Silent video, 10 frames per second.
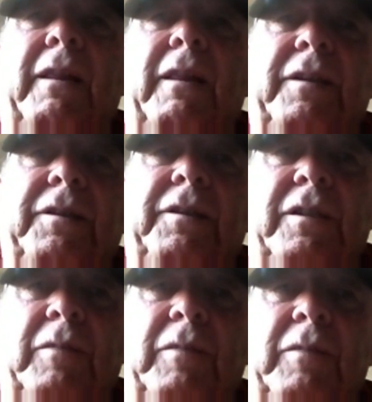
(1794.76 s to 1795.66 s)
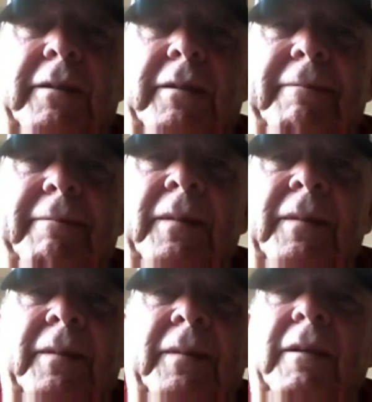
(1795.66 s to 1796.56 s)
is discipline.
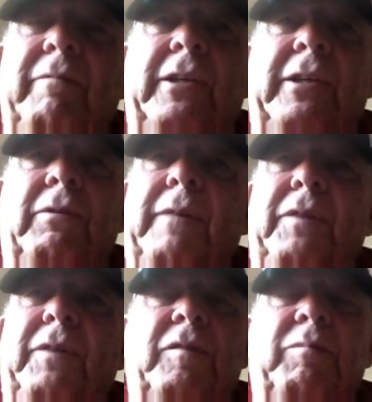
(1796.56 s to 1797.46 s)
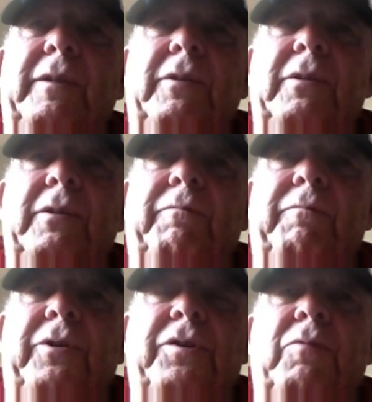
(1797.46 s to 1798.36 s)
You don't have discipline with
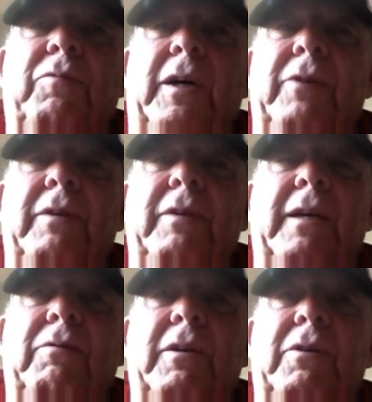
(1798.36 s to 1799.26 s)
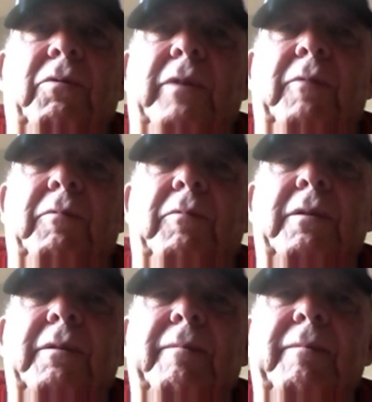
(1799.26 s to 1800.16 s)
your squad, you're not going to go anywhere.
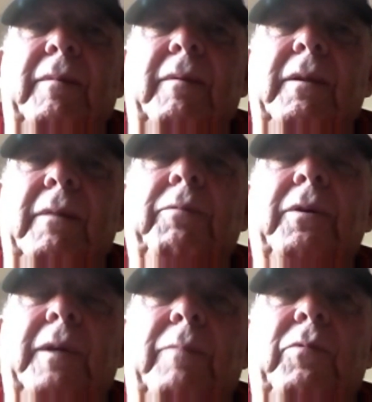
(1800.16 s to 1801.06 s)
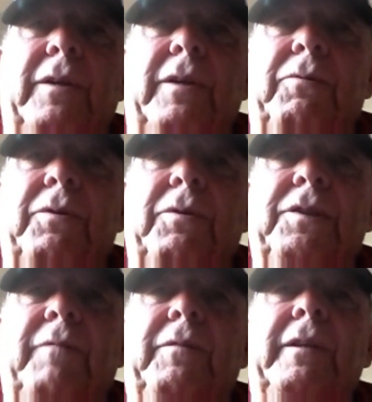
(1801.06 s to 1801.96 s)
Point number one is, of course,
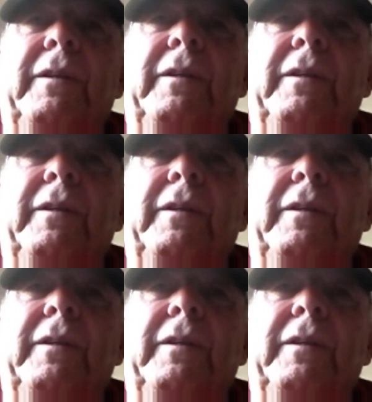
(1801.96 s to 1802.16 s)
safety, then